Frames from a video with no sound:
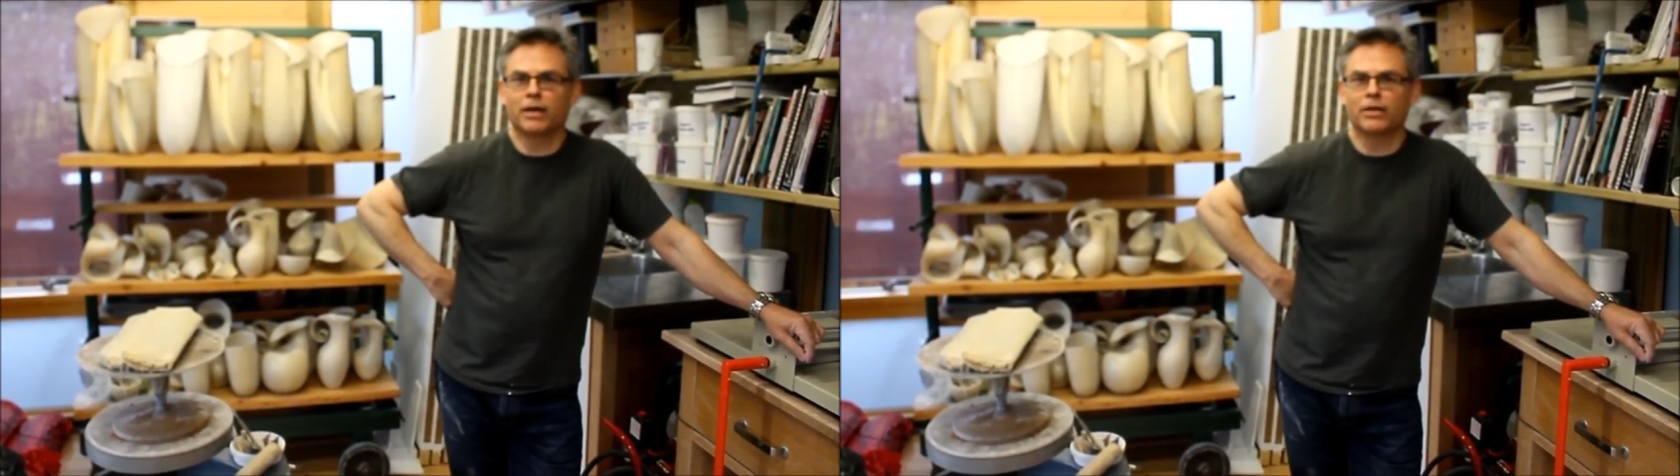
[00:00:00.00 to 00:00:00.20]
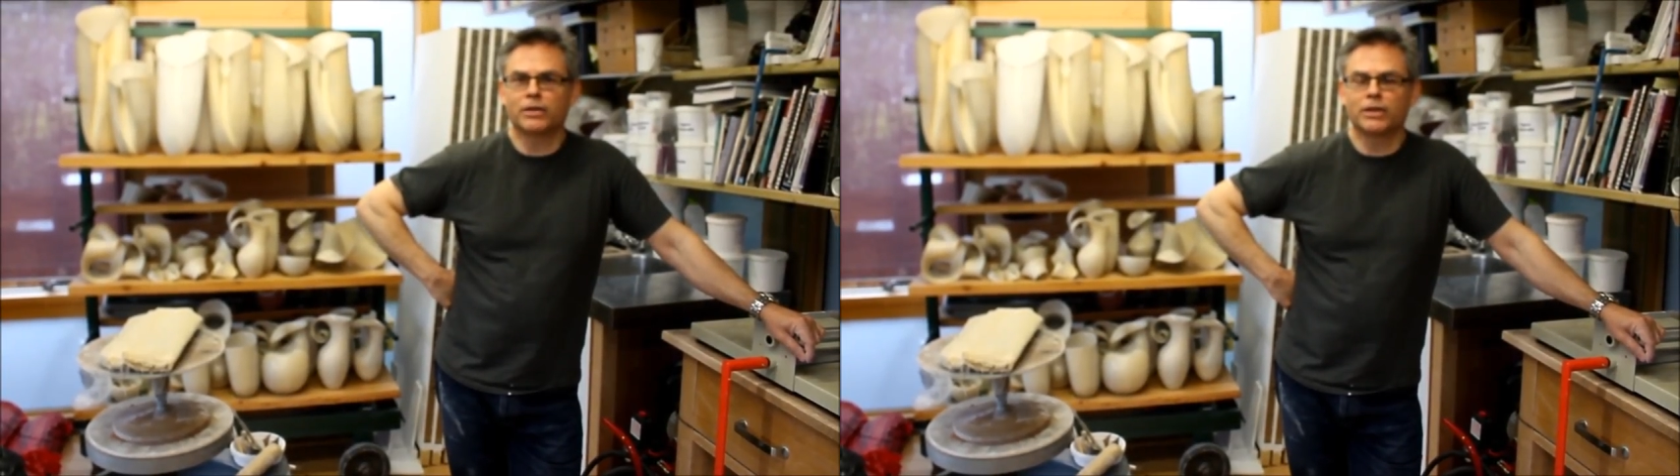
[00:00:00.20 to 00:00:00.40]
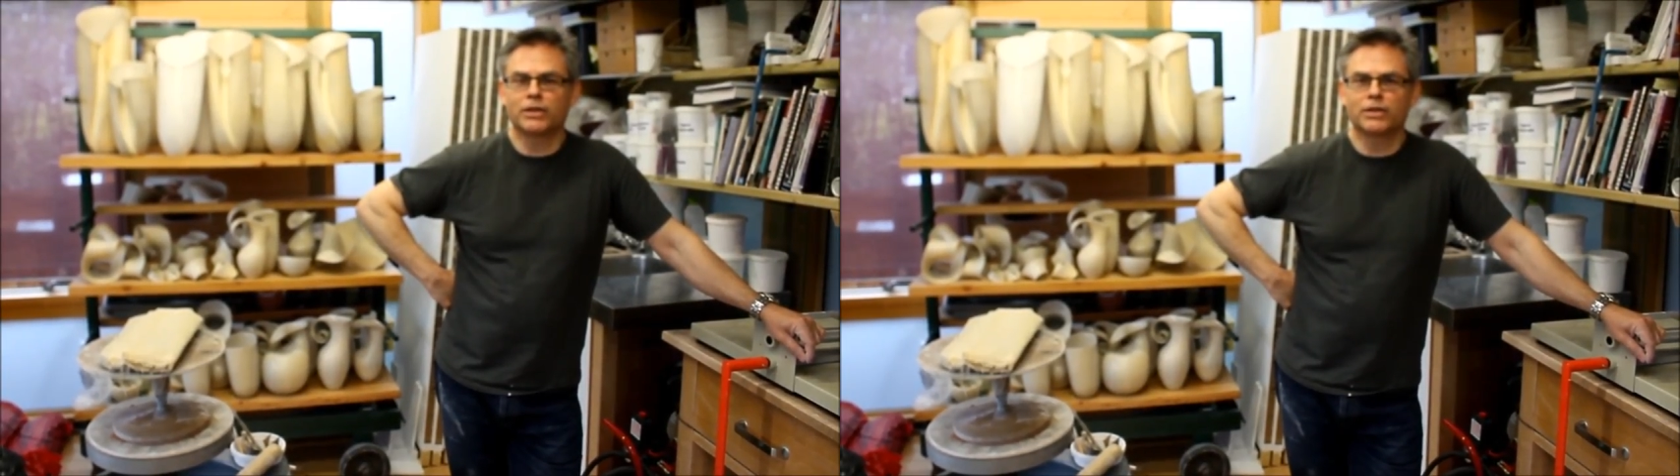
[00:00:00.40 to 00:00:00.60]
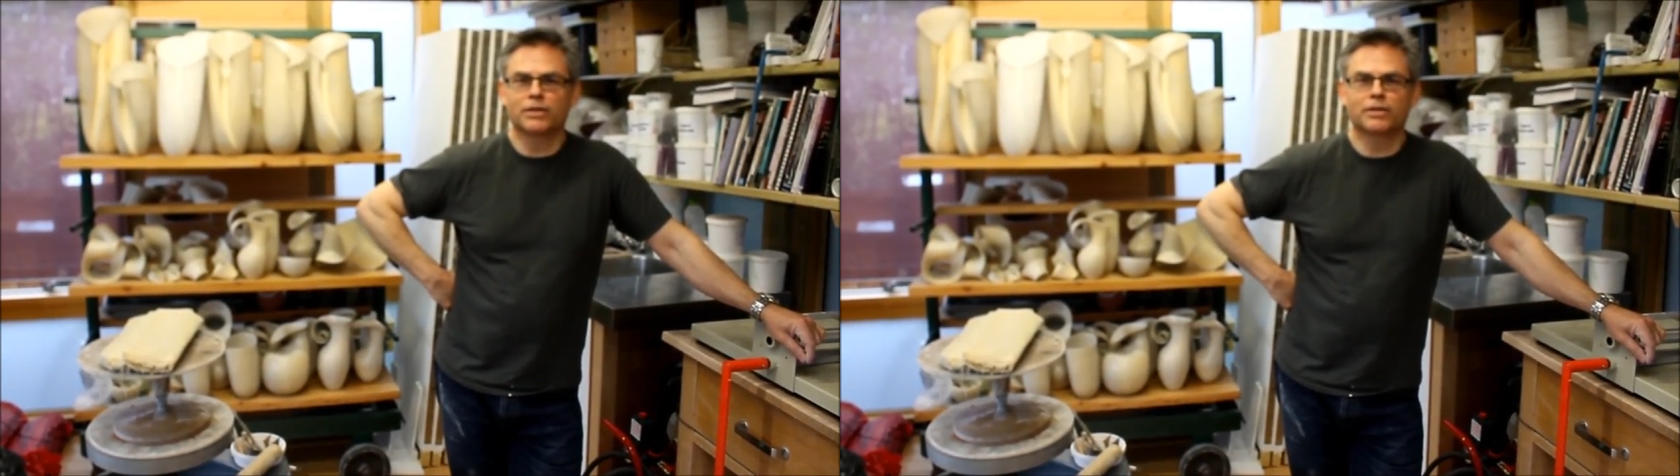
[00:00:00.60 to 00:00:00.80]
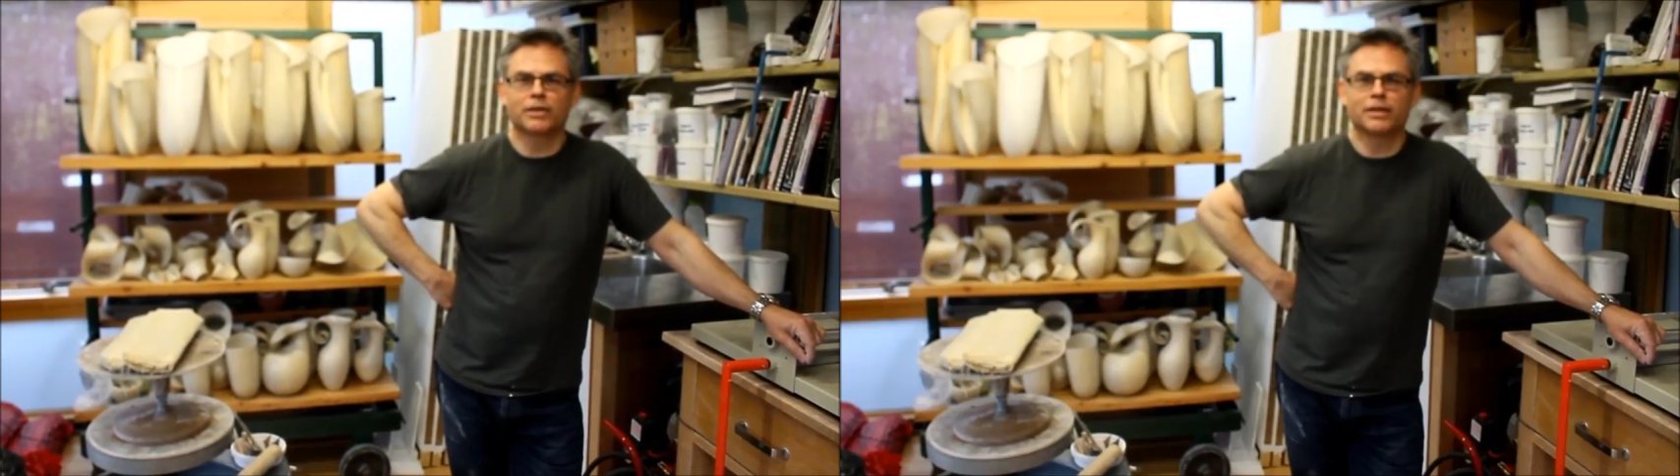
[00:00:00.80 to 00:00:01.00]
artist.
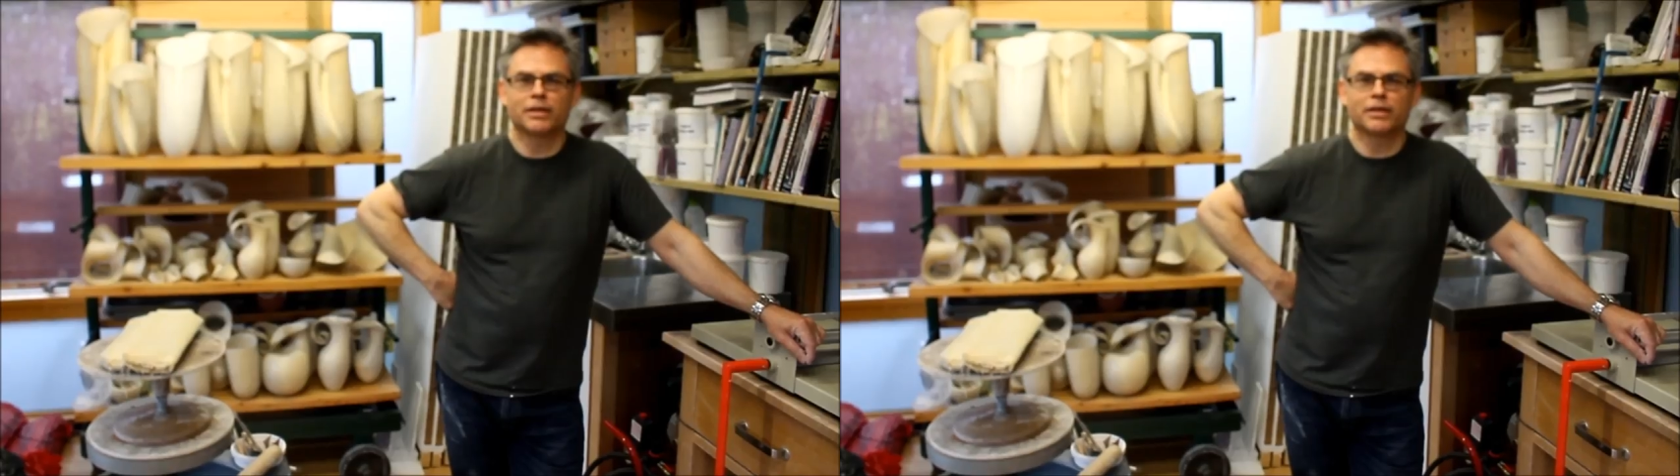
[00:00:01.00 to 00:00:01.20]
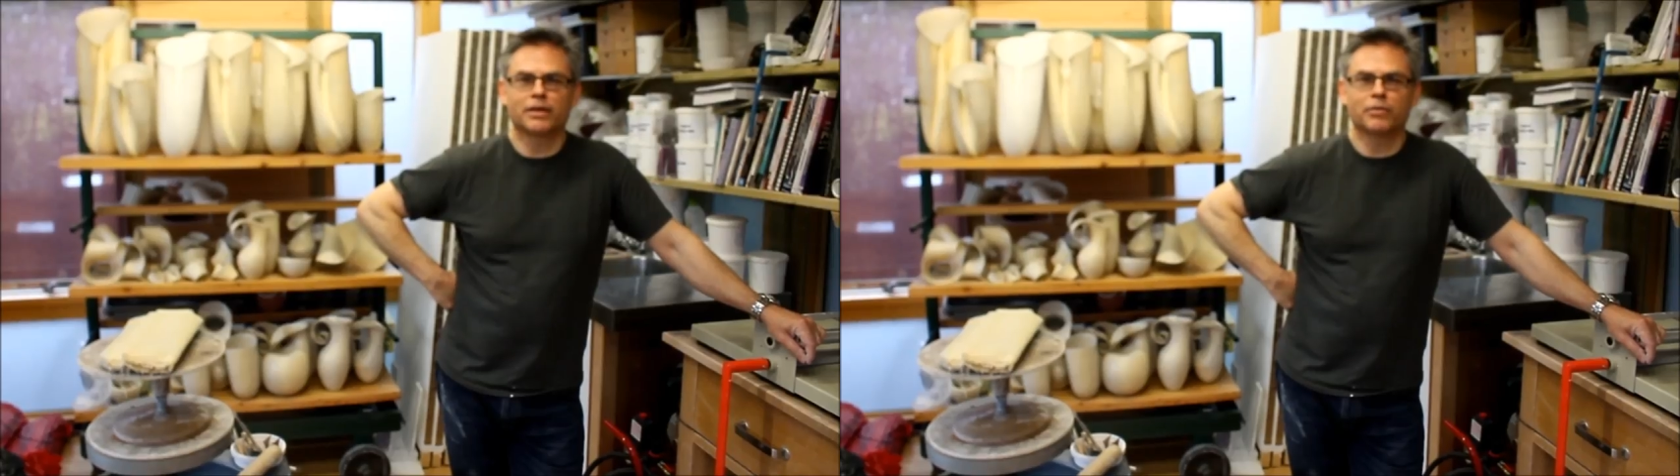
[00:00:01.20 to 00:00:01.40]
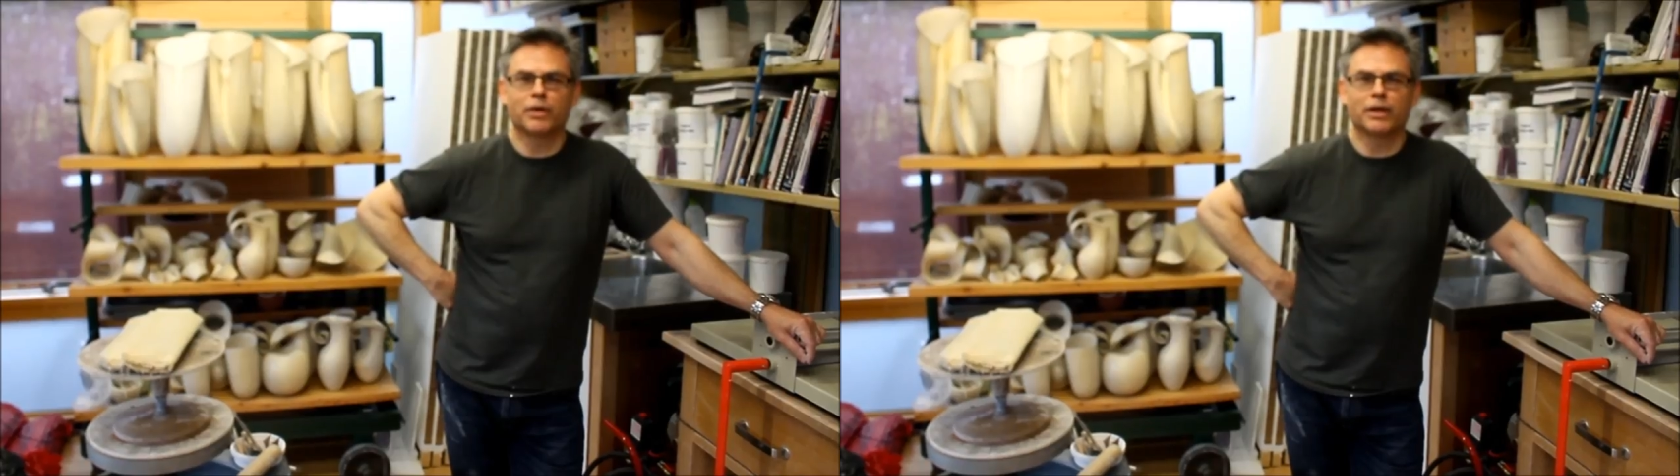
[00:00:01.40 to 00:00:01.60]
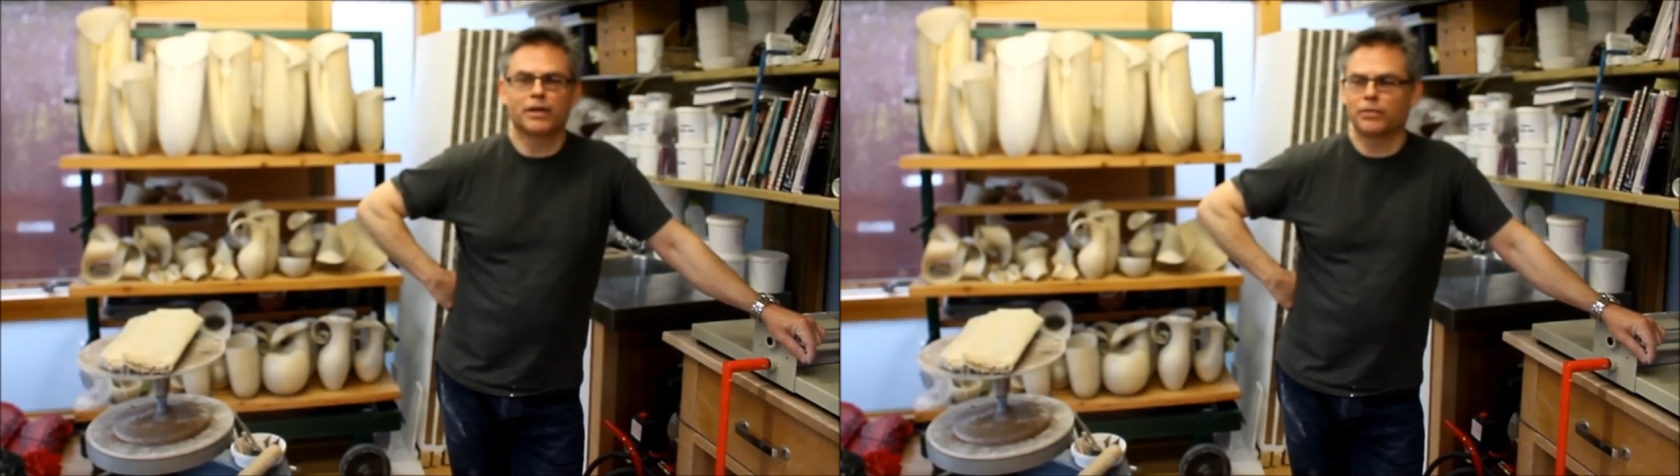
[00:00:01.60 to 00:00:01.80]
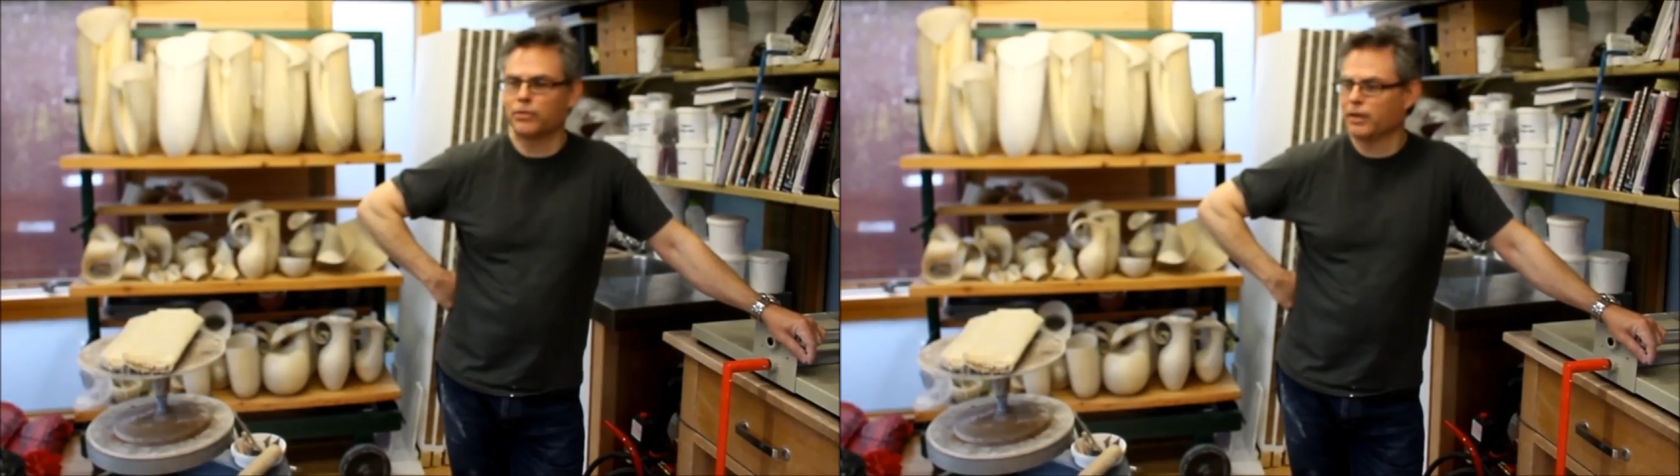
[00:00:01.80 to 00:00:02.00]
I work